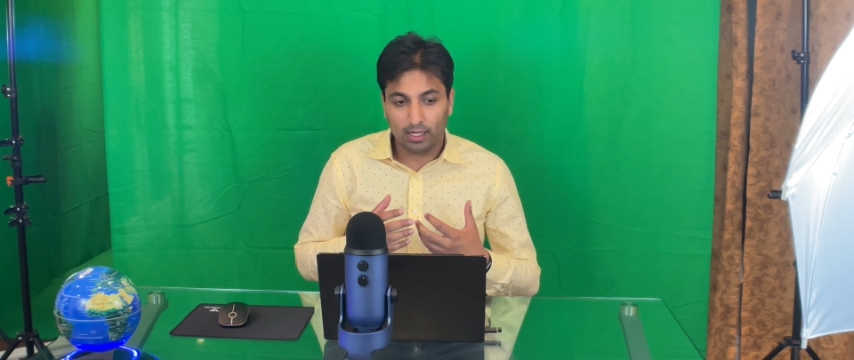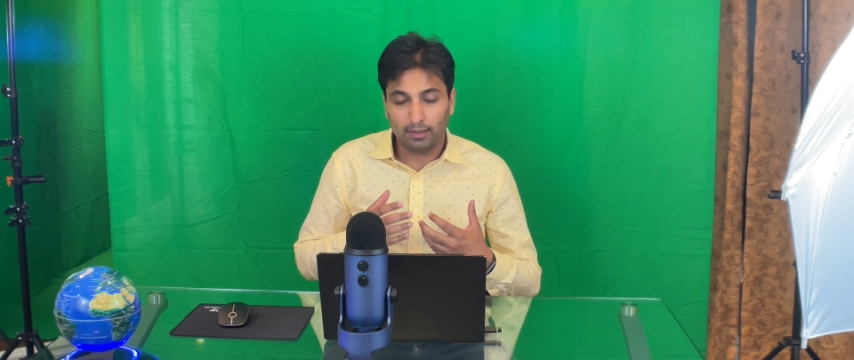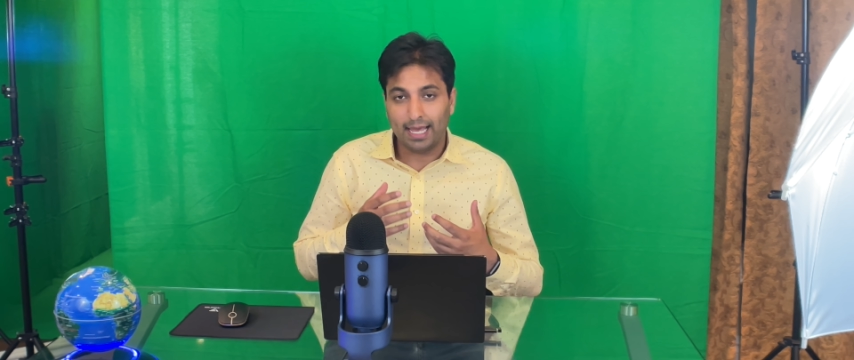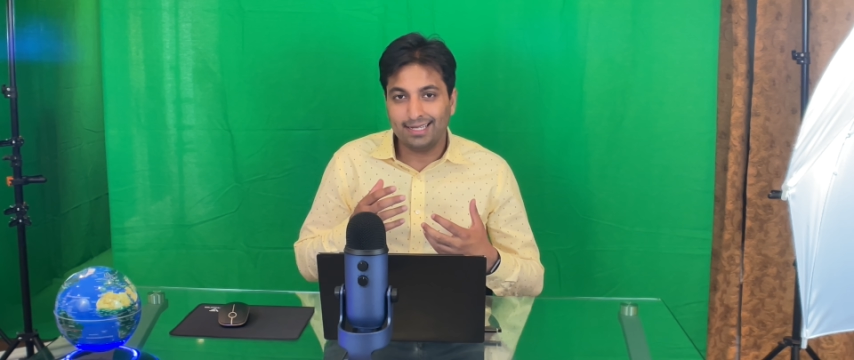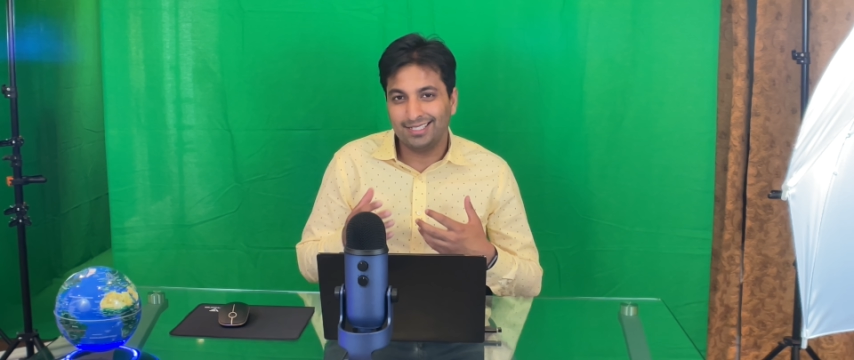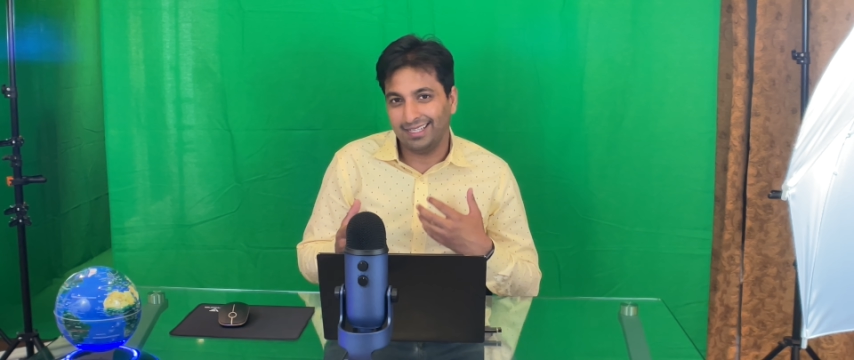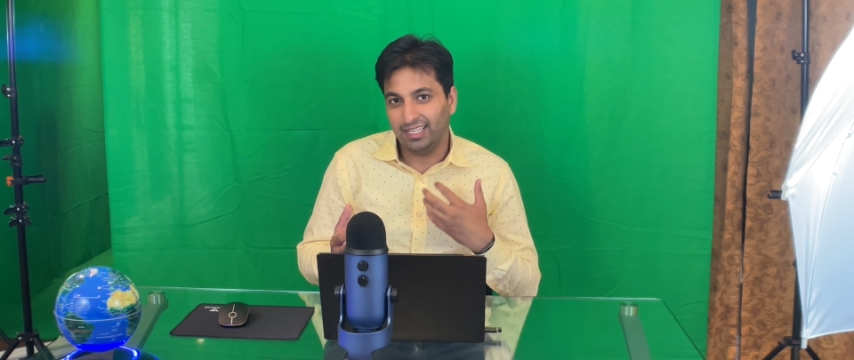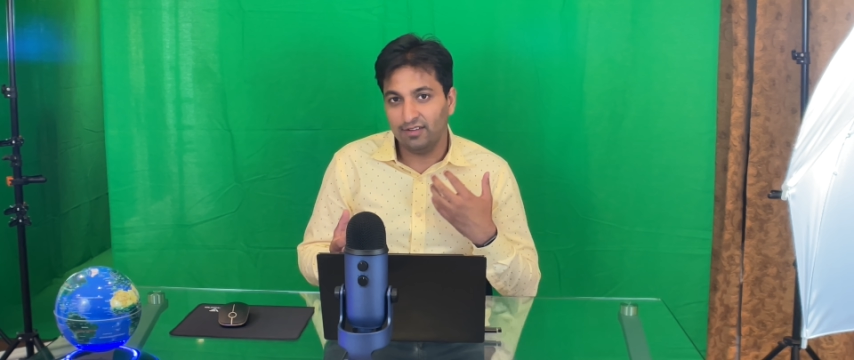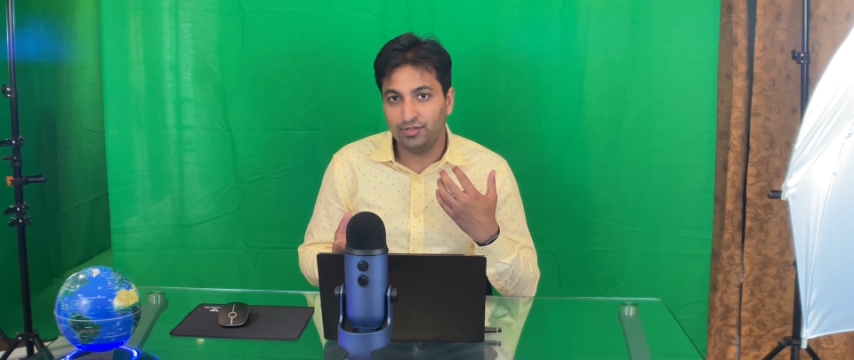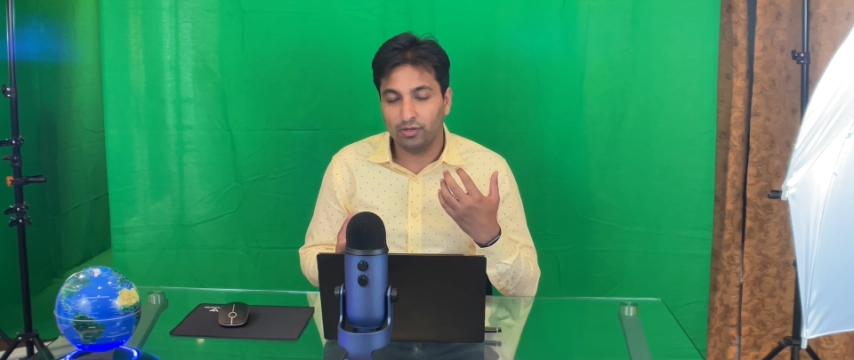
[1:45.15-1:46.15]
a lens that
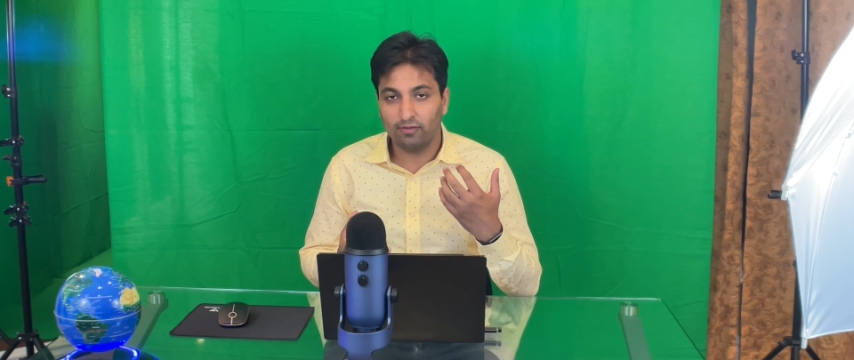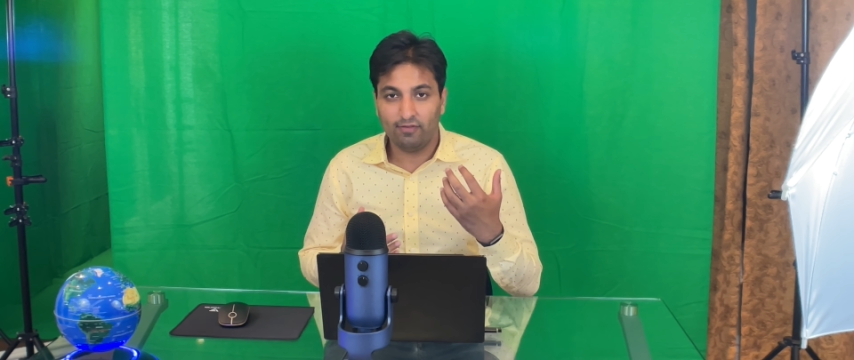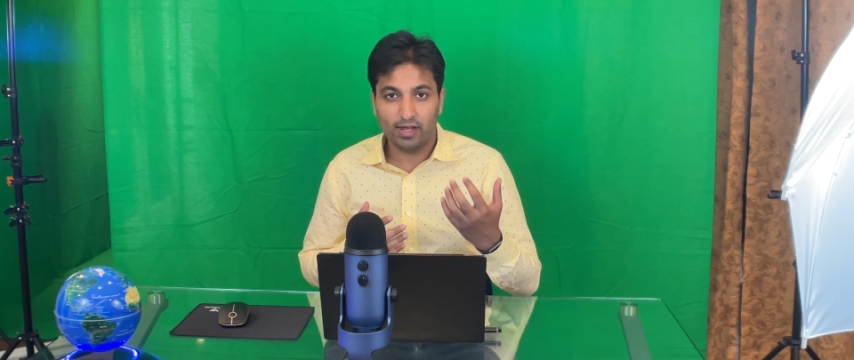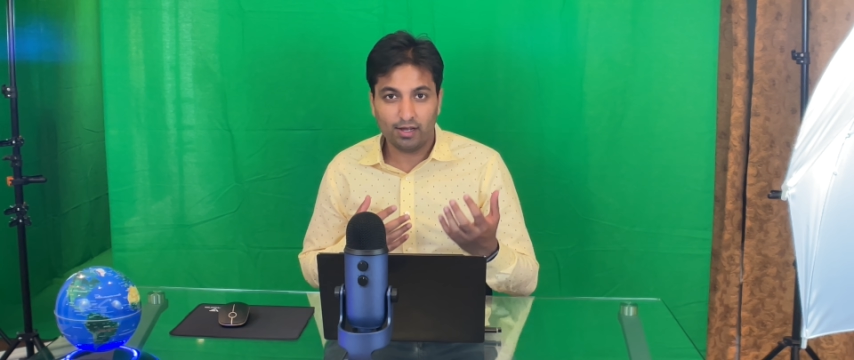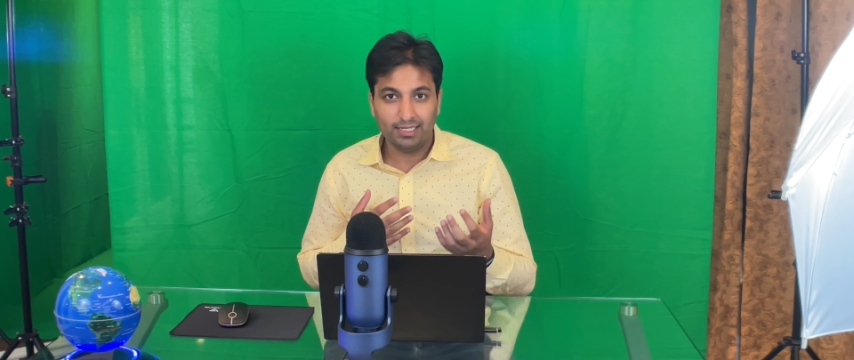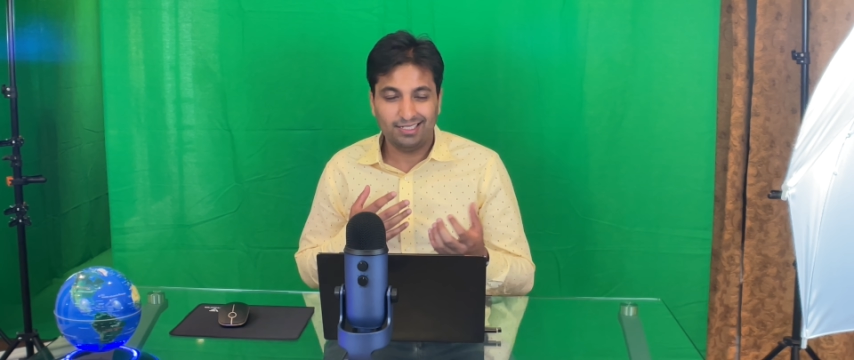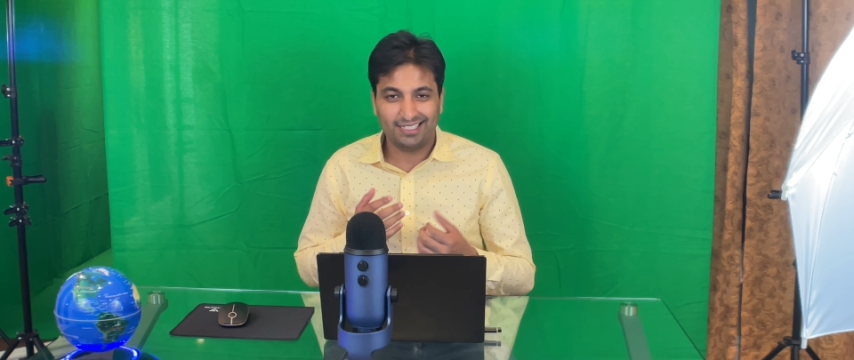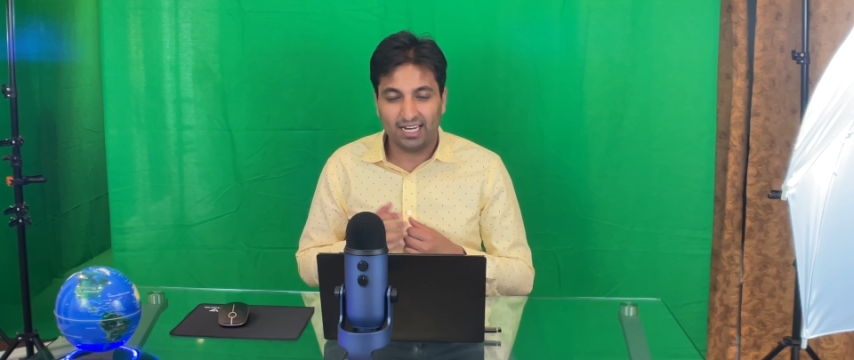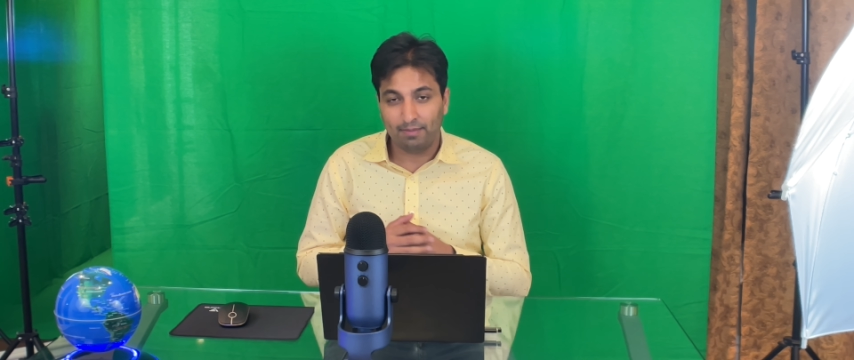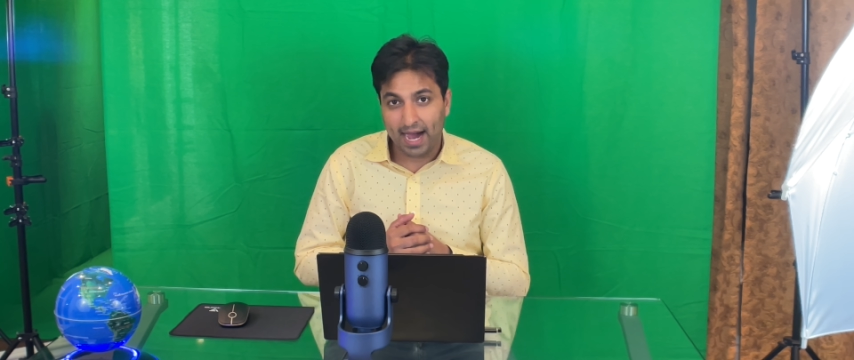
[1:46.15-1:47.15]
gives you a very
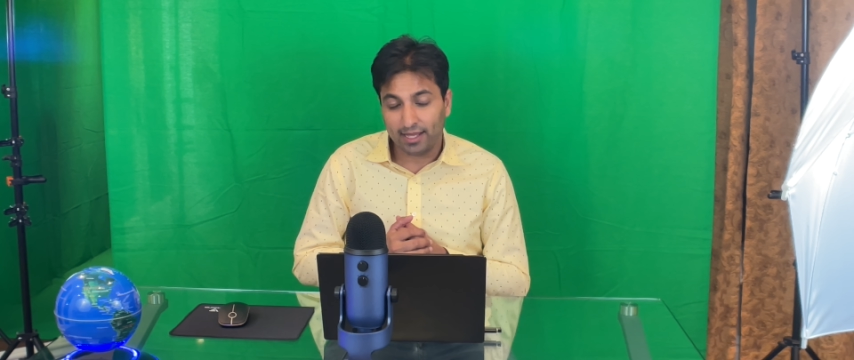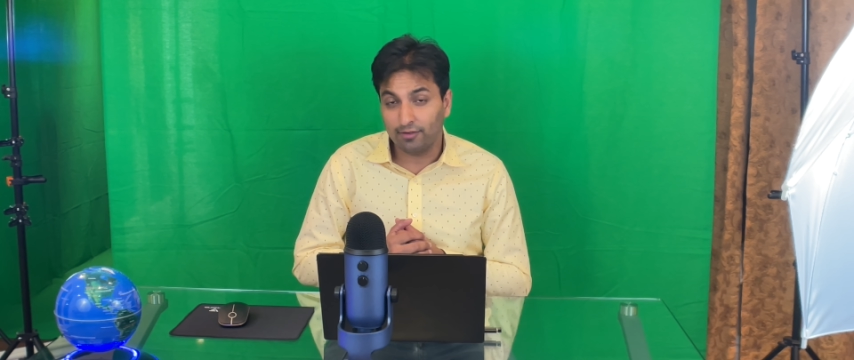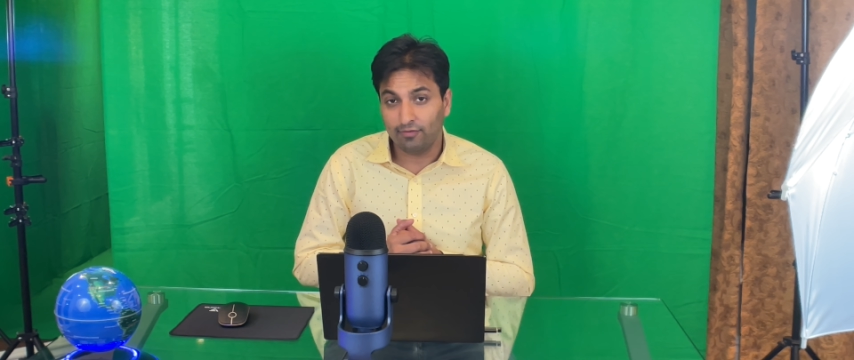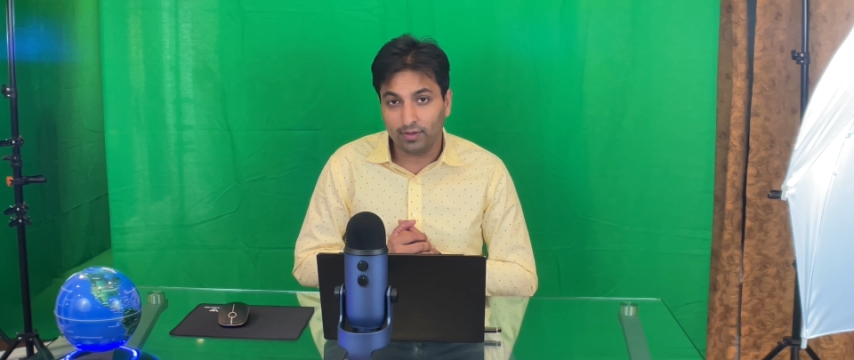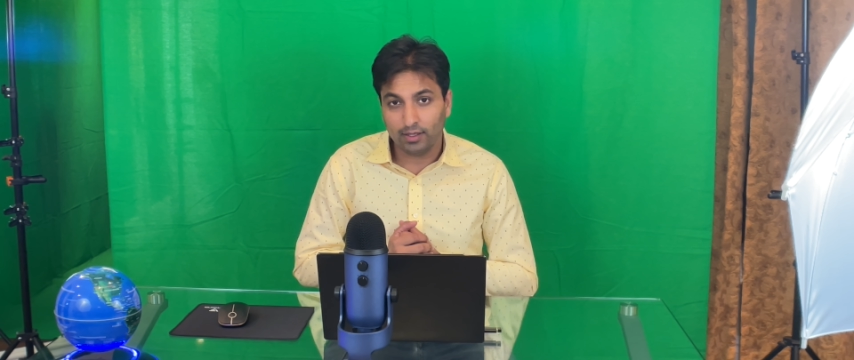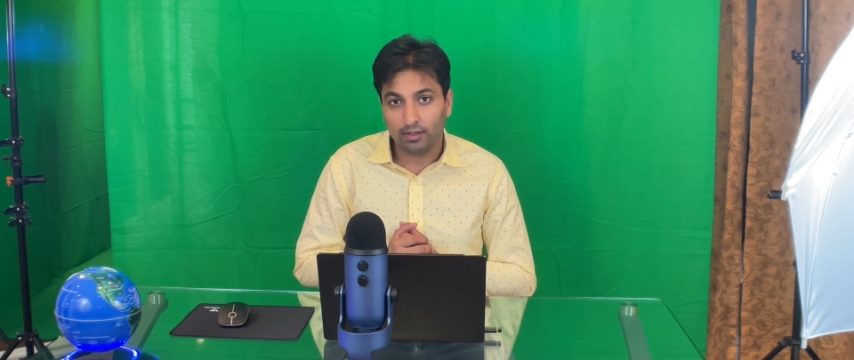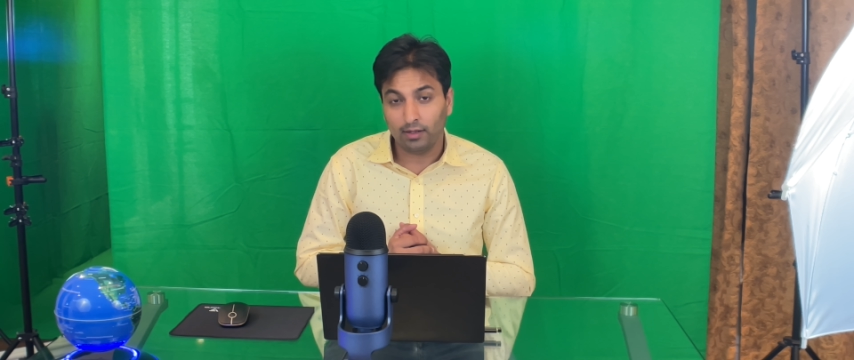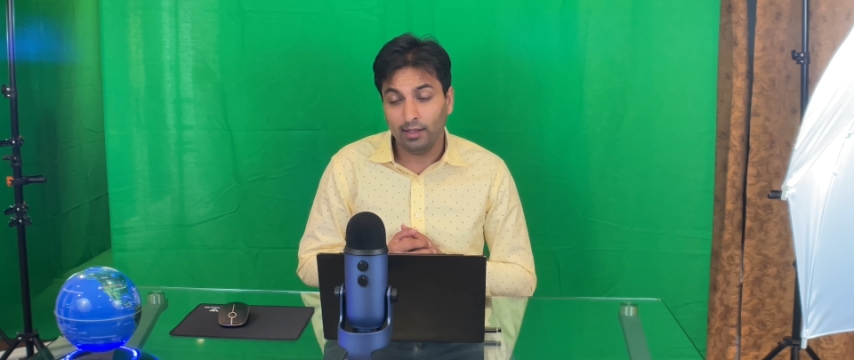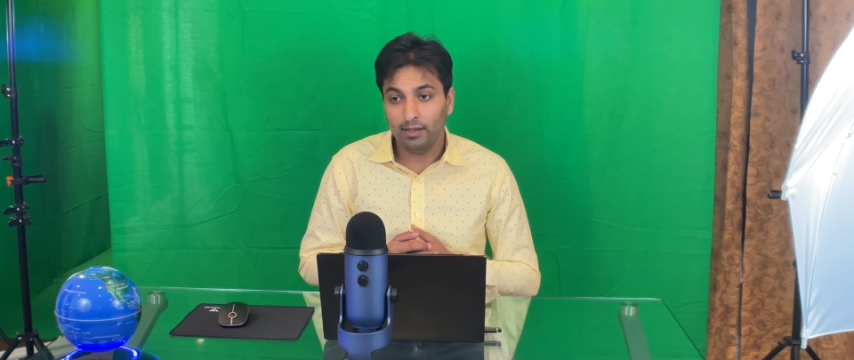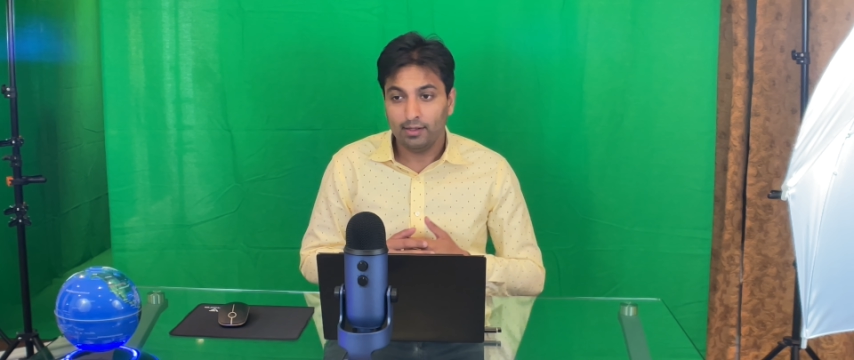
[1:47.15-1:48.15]
cinematic
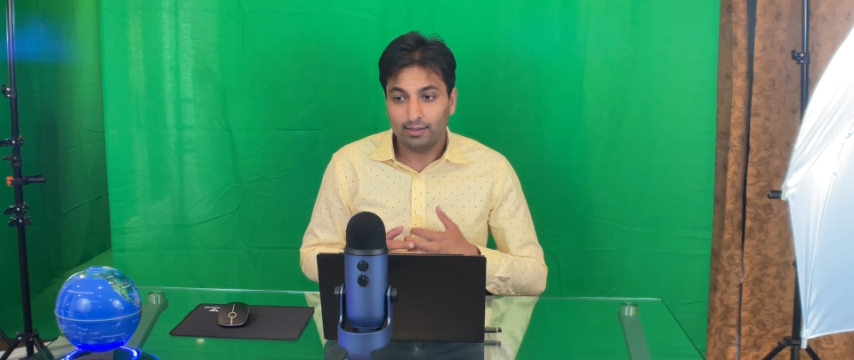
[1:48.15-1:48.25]
feel,